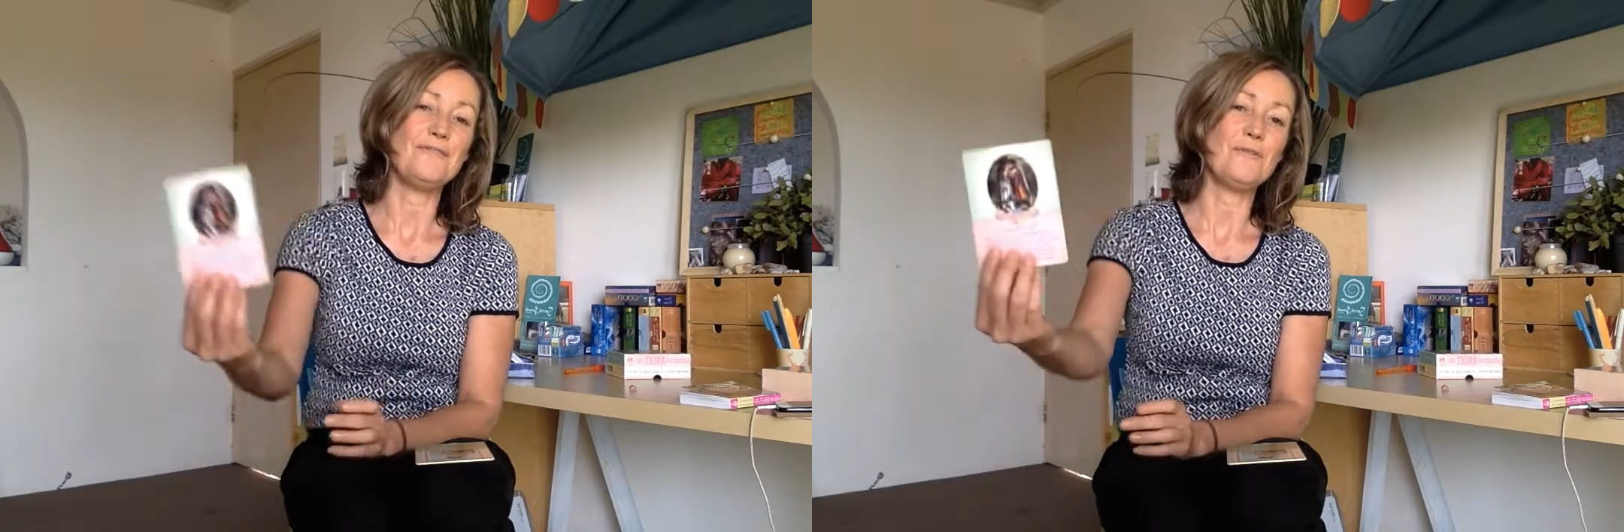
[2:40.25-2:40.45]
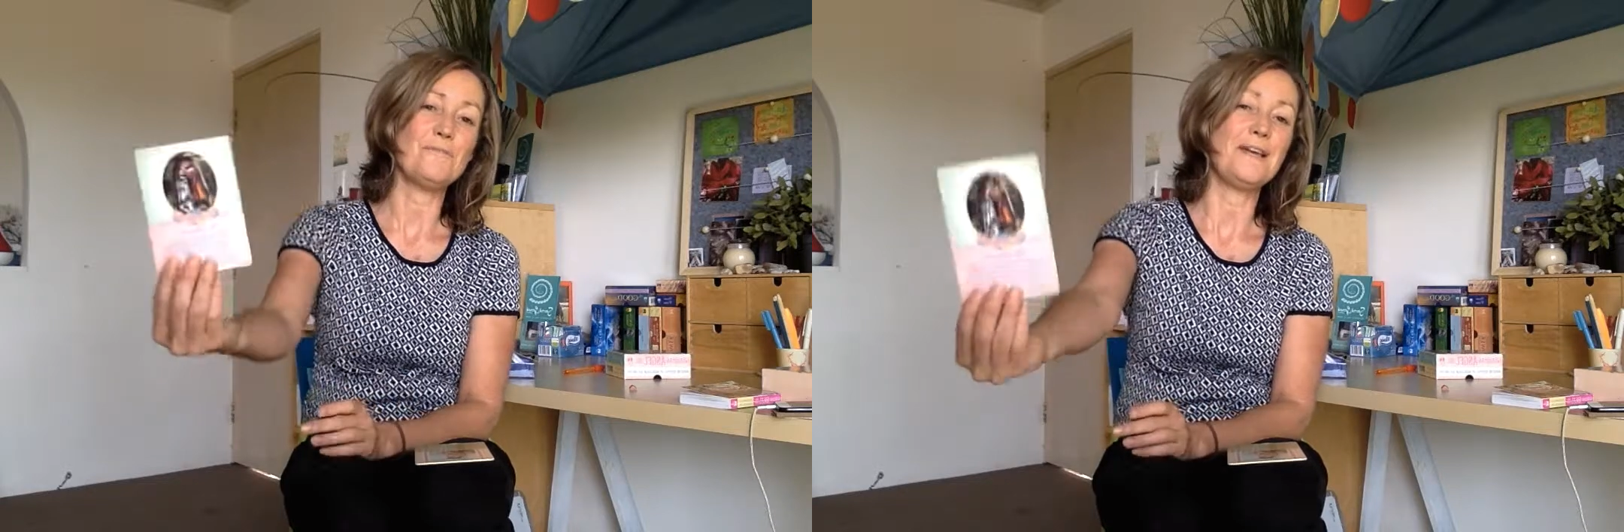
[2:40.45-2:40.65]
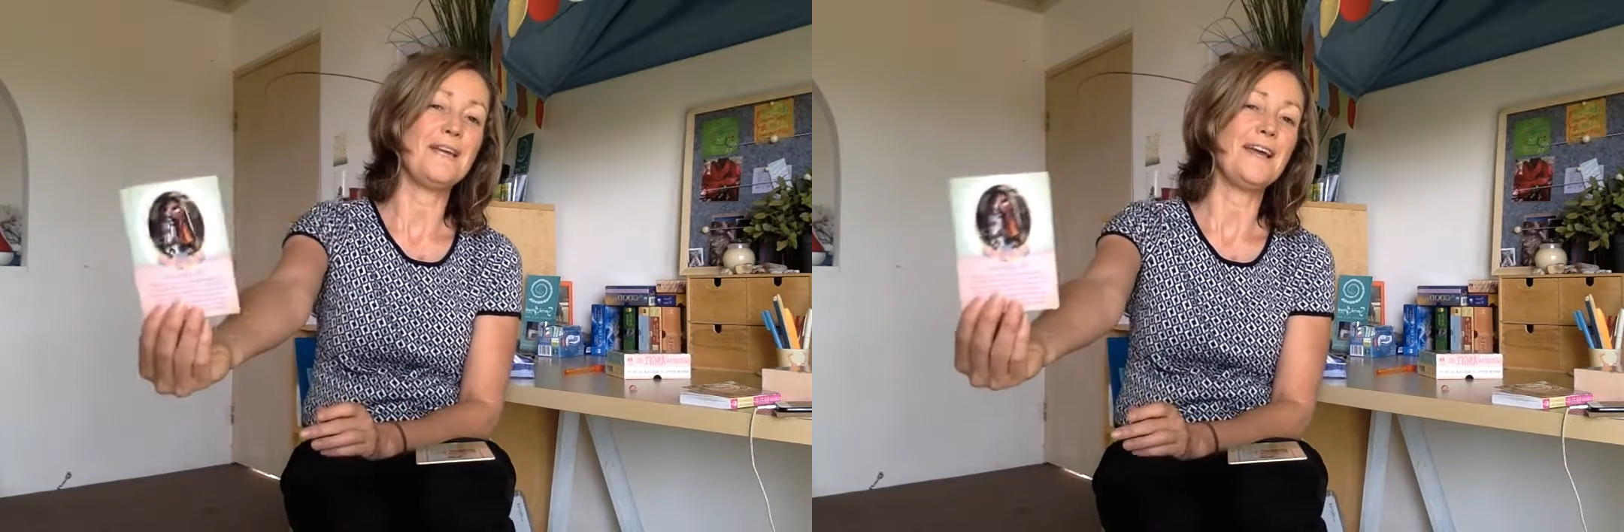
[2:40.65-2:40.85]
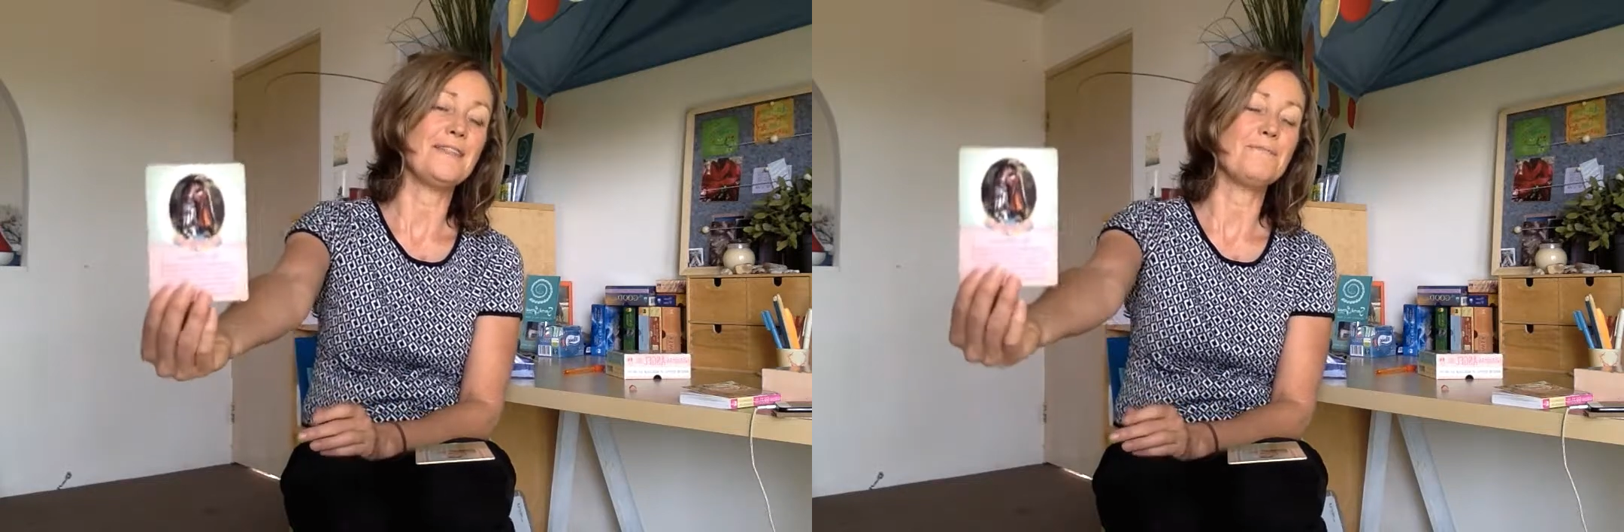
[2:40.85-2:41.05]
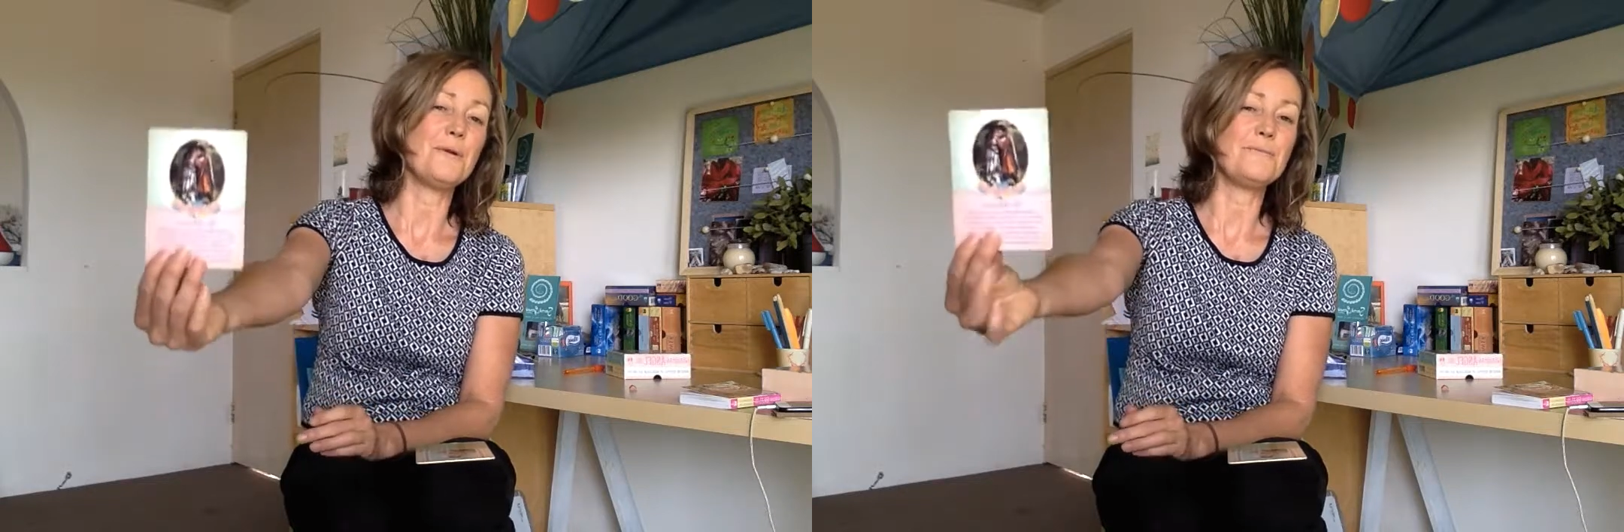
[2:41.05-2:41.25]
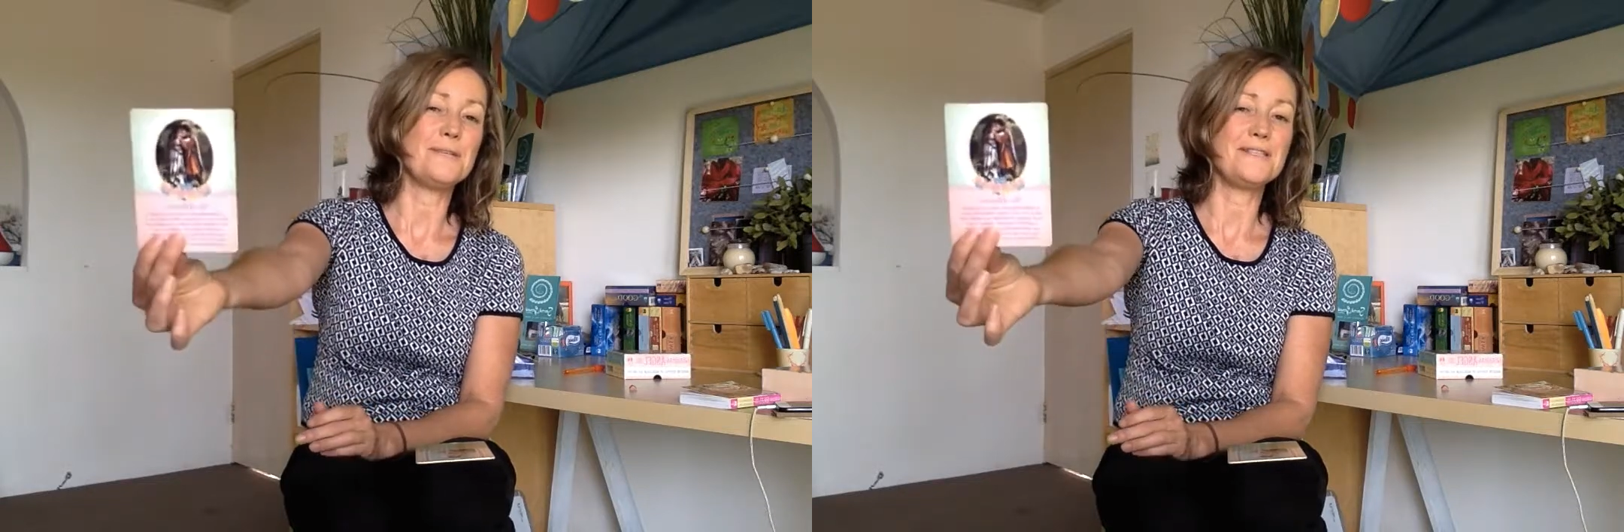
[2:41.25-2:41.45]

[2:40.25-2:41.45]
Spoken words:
for me at the moment.